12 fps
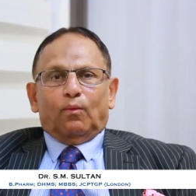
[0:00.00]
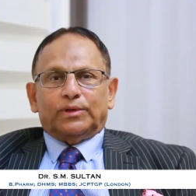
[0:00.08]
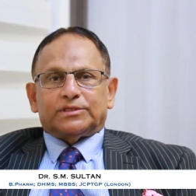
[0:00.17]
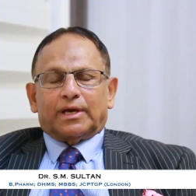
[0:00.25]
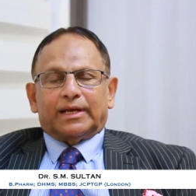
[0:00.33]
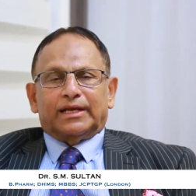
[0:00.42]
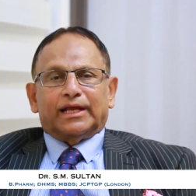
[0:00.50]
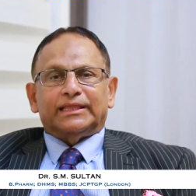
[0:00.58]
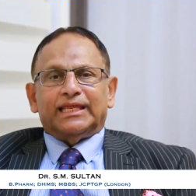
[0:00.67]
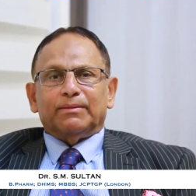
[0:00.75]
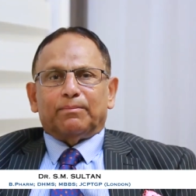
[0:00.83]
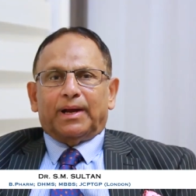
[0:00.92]
which are
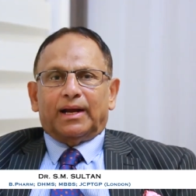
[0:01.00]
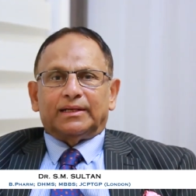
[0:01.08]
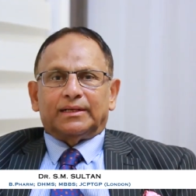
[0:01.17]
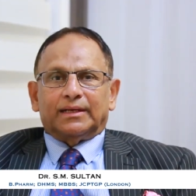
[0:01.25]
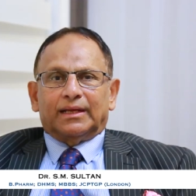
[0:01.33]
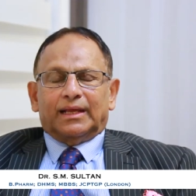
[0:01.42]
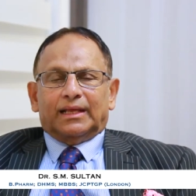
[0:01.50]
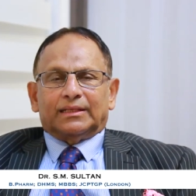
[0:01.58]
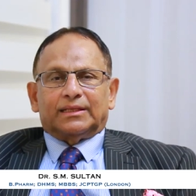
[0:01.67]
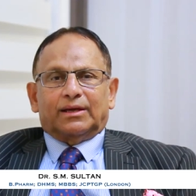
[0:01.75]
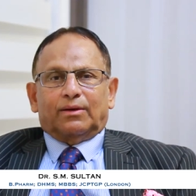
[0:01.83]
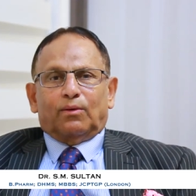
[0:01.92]
nothing but
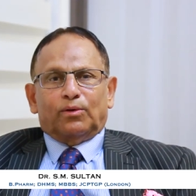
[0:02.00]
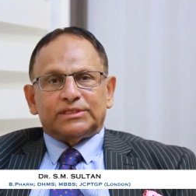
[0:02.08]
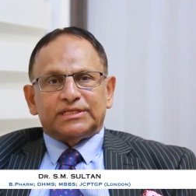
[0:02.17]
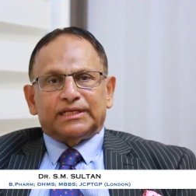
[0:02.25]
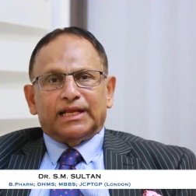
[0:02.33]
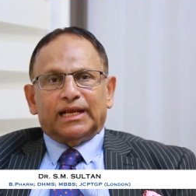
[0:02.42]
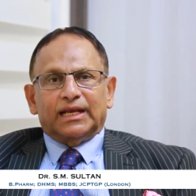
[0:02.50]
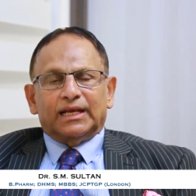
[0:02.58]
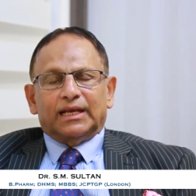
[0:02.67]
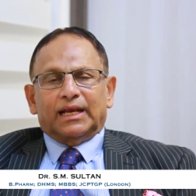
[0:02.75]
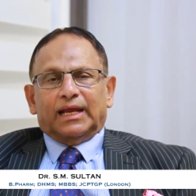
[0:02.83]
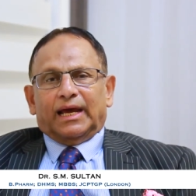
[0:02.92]
the
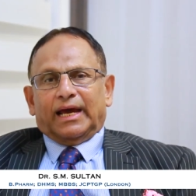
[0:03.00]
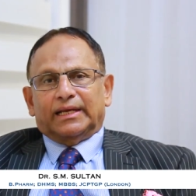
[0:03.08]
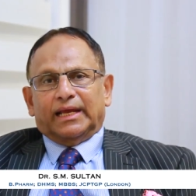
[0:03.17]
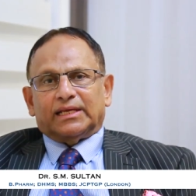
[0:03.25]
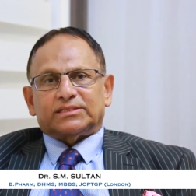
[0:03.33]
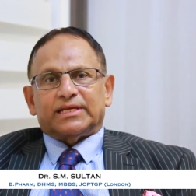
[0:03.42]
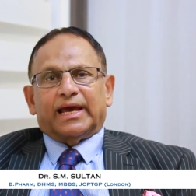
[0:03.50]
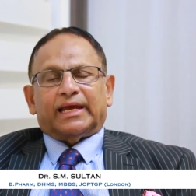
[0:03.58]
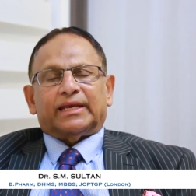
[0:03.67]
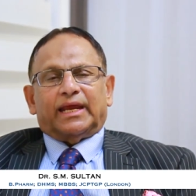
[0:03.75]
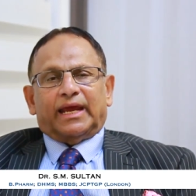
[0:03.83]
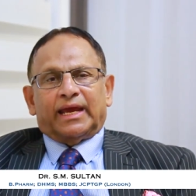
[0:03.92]
original and
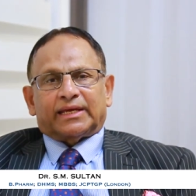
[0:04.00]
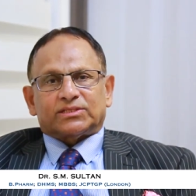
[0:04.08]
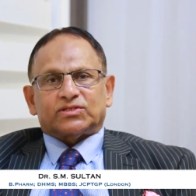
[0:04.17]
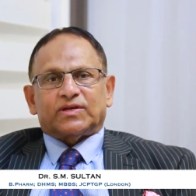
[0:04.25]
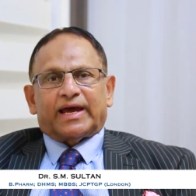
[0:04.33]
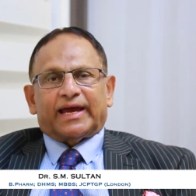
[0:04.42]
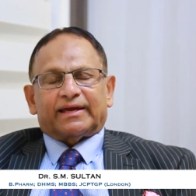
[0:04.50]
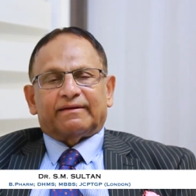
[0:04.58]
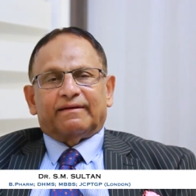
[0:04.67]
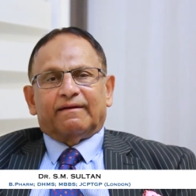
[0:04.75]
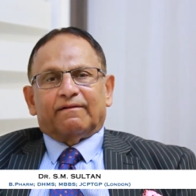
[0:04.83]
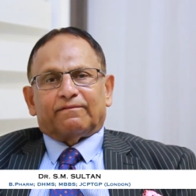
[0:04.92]
exact extract
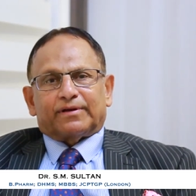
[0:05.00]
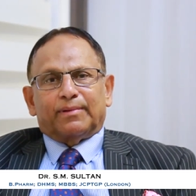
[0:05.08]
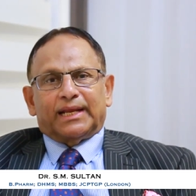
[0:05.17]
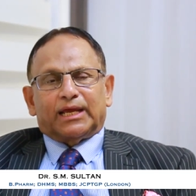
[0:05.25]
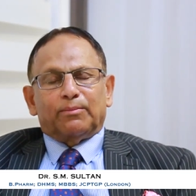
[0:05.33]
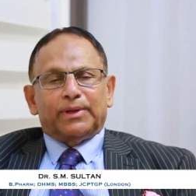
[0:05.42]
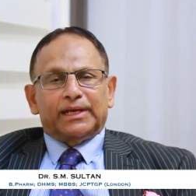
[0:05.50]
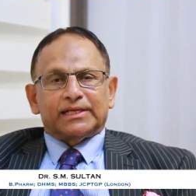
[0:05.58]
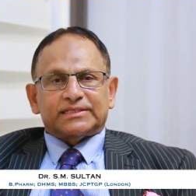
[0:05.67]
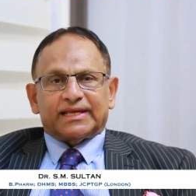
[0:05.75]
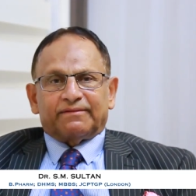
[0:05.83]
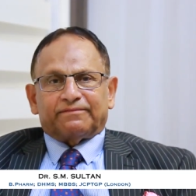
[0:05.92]
from
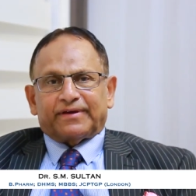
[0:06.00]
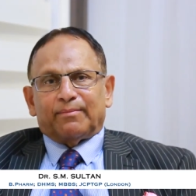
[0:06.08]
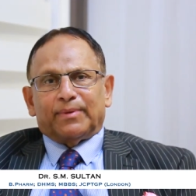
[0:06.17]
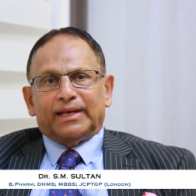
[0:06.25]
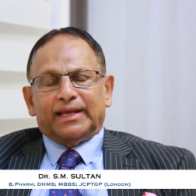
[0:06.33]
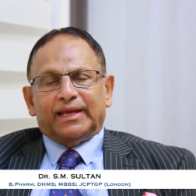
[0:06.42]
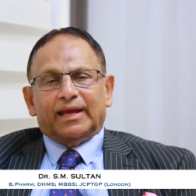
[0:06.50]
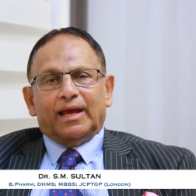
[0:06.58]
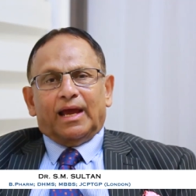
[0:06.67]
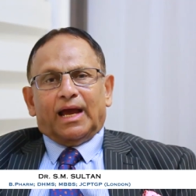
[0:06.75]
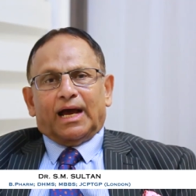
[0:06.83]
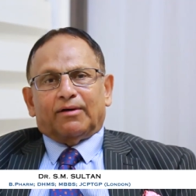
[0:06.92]
Leguminosae family
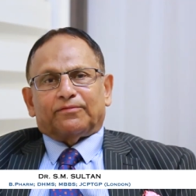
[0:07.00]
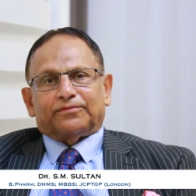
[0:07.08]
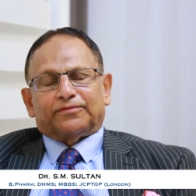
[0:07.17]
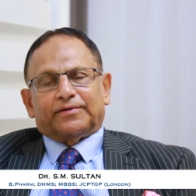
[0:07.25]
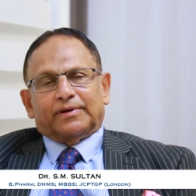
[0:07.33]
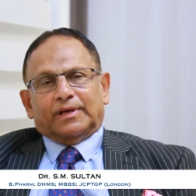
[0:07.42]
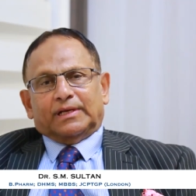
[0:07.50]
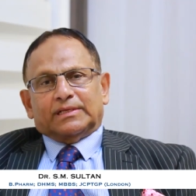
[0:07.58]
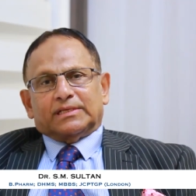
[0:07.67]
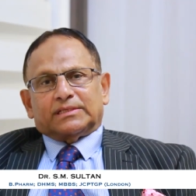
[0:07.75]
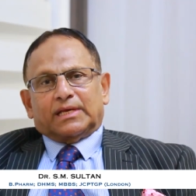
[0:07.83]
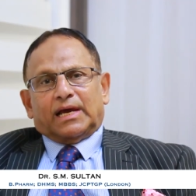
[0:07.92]
of
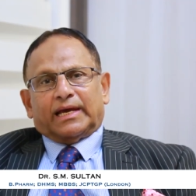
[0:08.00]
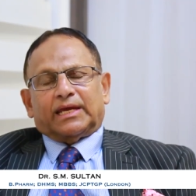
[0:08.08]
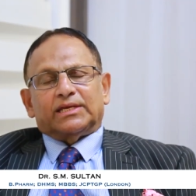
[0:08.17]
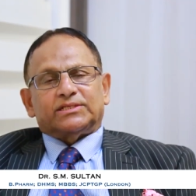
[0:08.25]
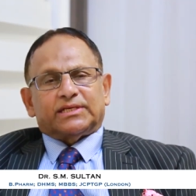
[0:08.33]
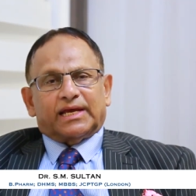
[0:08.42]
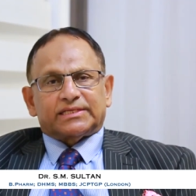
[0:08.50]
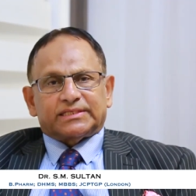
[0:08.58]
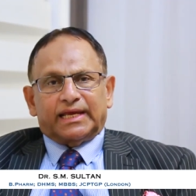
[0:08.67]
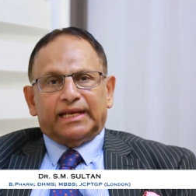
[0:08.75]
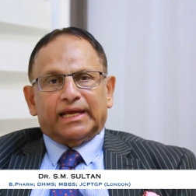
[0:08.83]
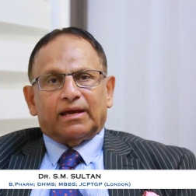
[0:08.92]
Acacia
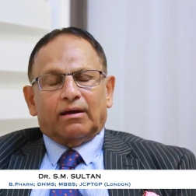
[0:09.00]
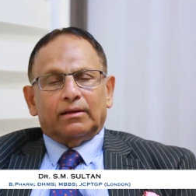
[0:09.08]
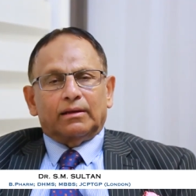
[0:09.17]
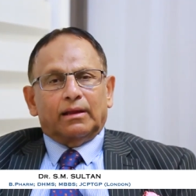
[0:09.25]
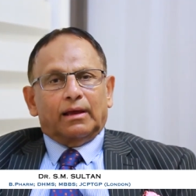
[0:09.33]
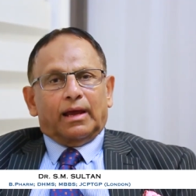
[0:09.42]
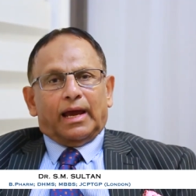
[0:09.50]
senegal